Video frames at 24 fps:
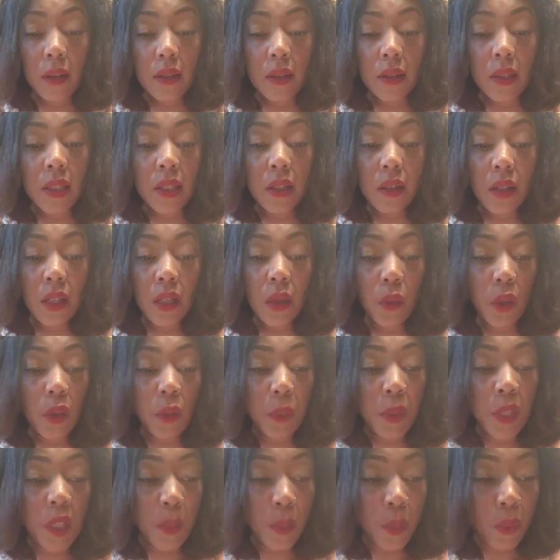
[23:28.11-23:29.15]
dealing with
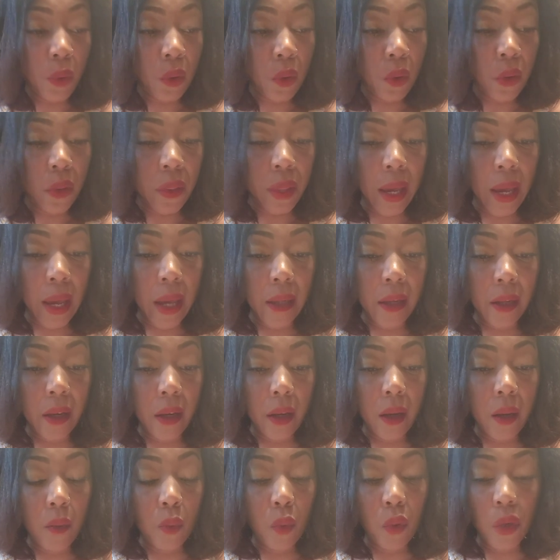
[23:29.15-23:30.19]
people that
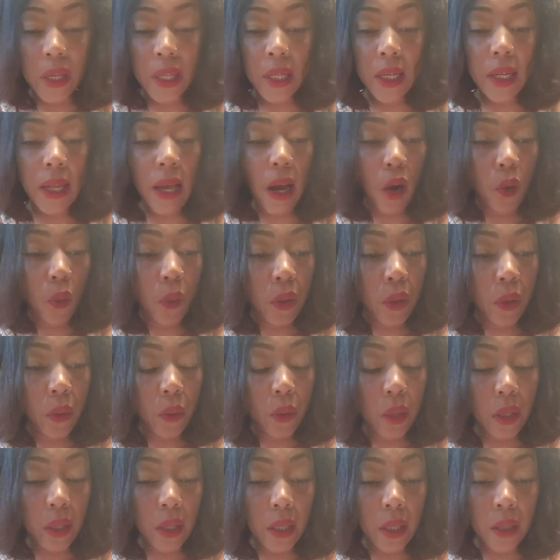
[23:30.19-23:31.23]
were in and out with,
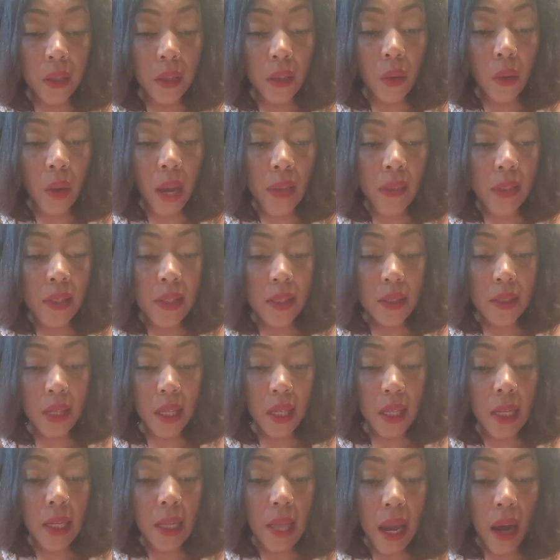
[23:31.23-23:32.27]
you know, had this
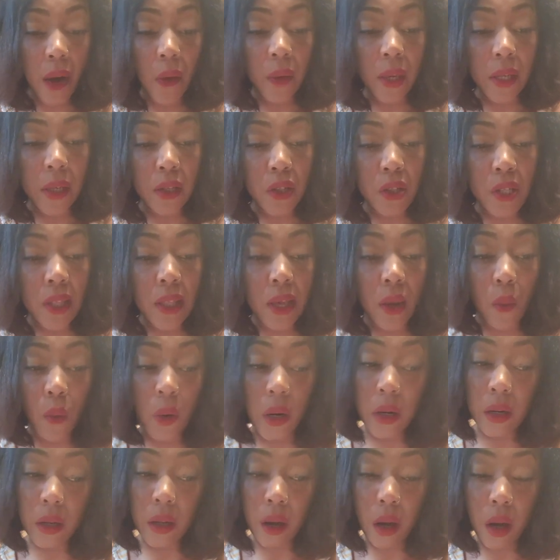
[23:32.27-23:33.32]
in and out energy that
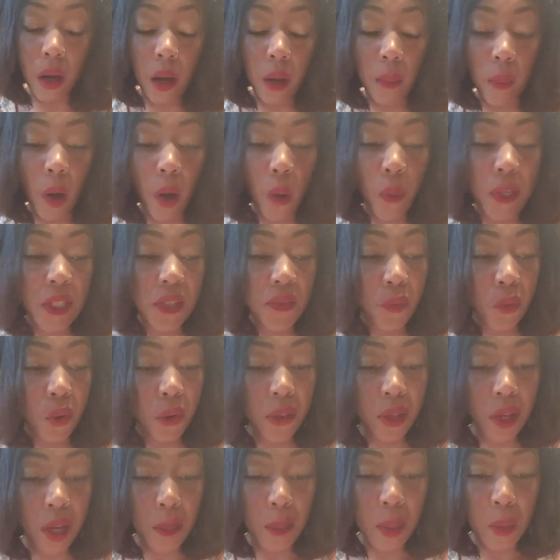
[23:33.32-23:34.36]
weren't always
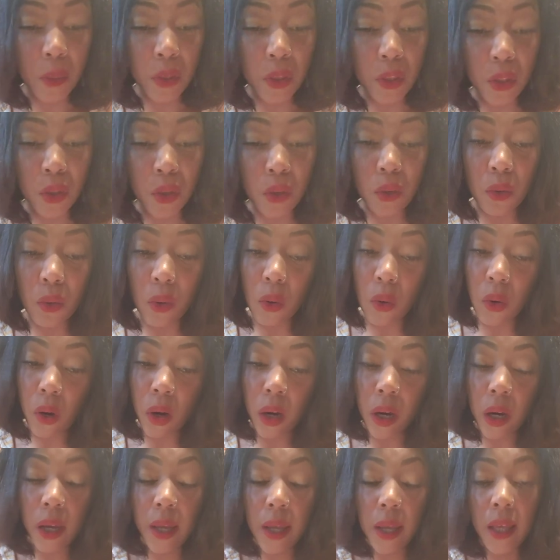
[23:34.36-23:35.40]
forthcoming with you.
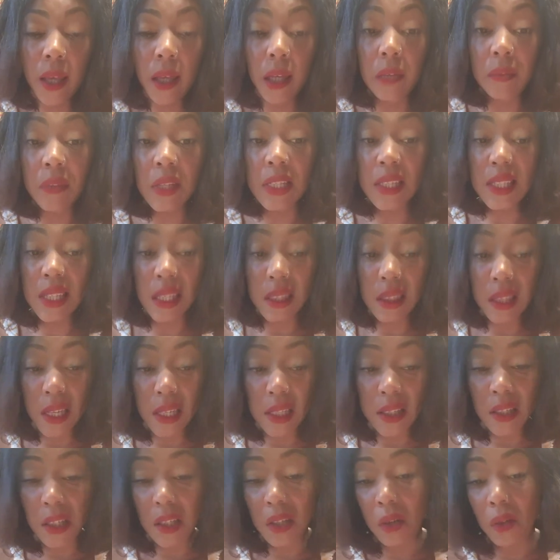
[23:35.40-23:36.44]
Or if they said
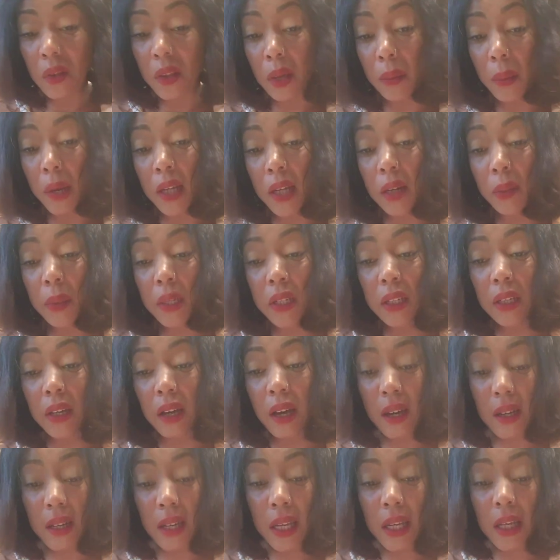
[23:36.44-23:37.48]
things to you, they might have been
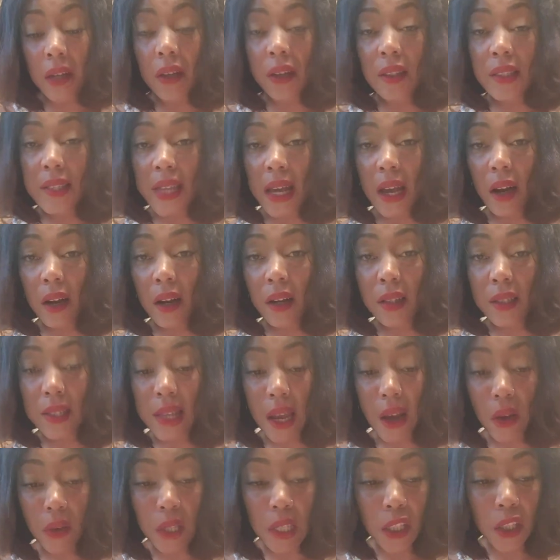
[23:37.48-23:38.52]
cutting or
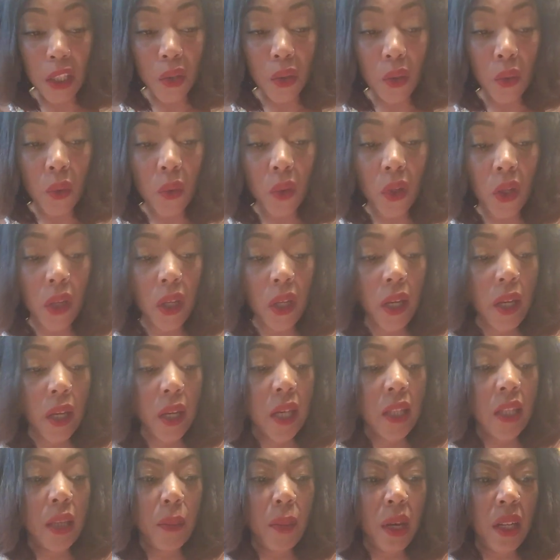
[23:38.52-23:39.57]
downing you.
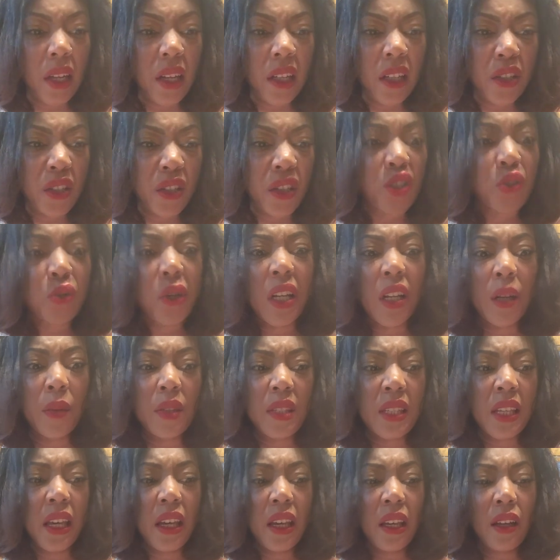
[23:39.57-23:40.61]
And they might not have just straight up
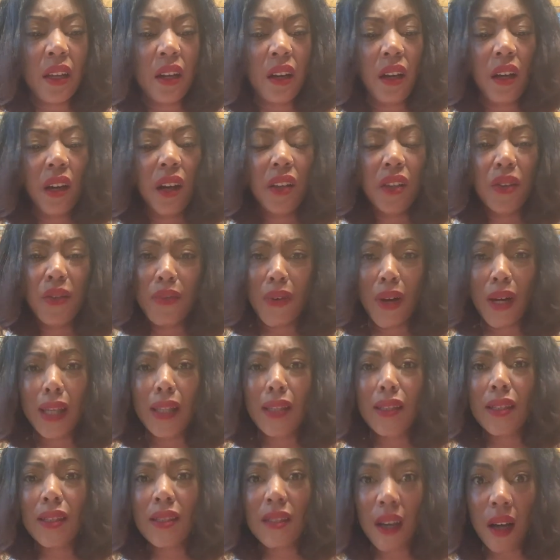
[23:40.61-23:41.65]
said, you
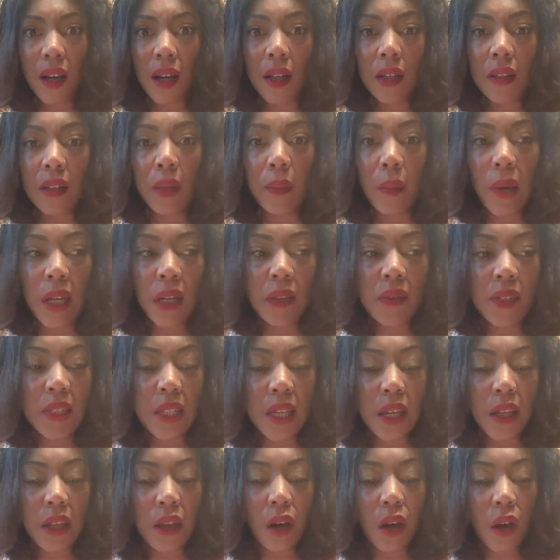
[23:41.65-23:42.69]
fucking suck. They might have
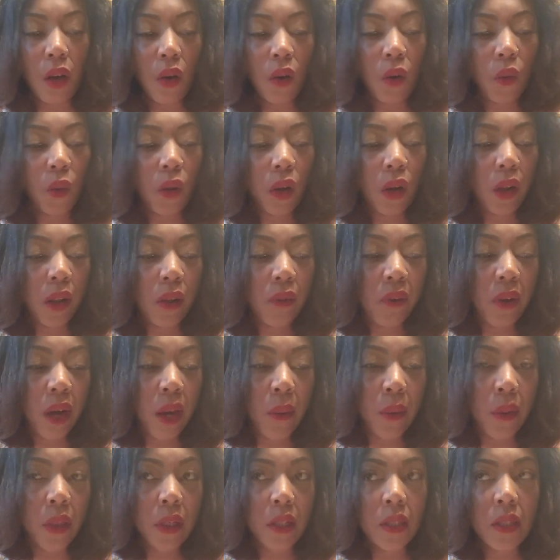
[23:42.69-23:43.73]
said, oh, well, if I
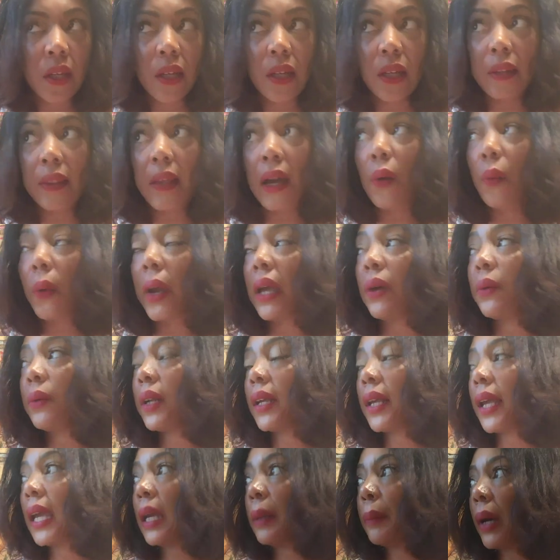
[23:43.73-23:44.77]
were to have done it that way, it would
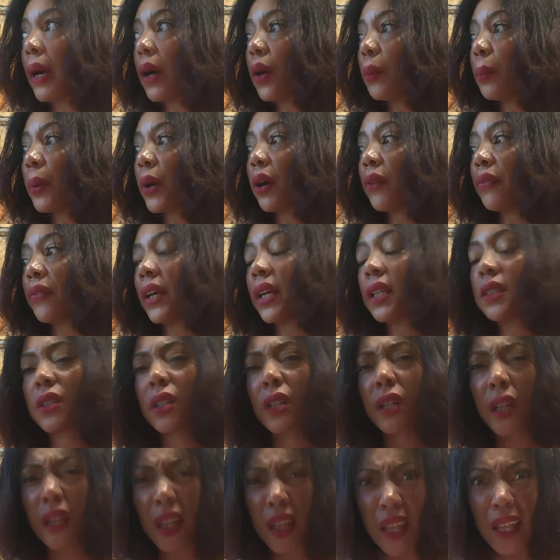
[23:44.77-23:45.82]
have came out perfect.
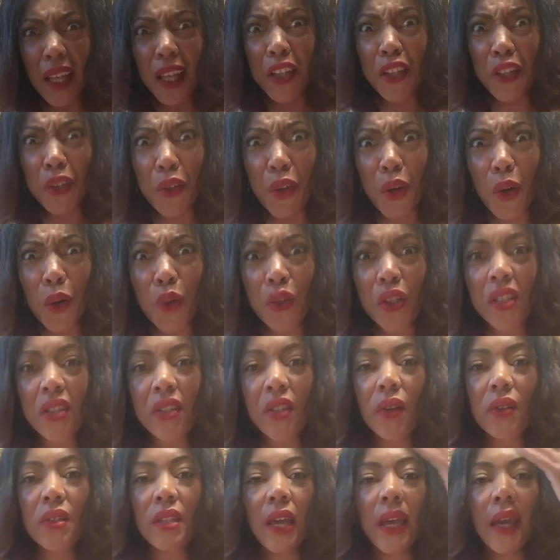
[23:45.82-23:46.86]
Or, you know, just
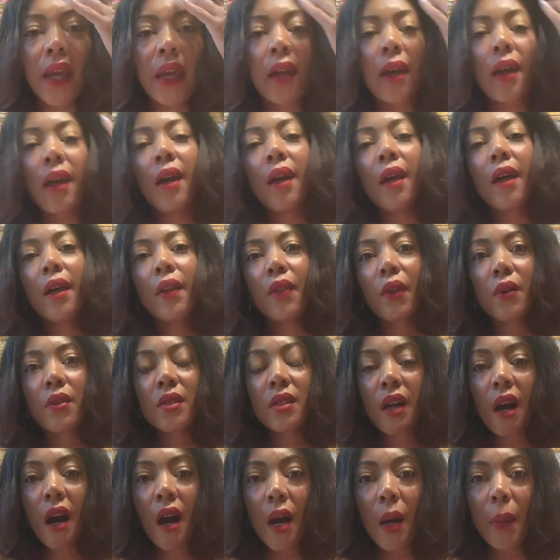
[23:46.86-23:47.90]
those
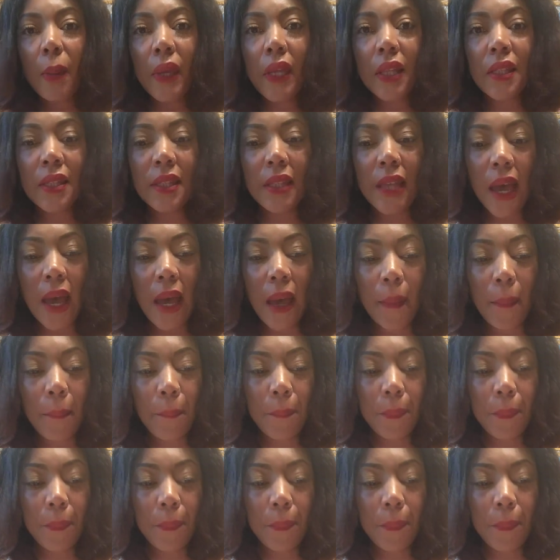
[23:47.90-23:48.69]
comments that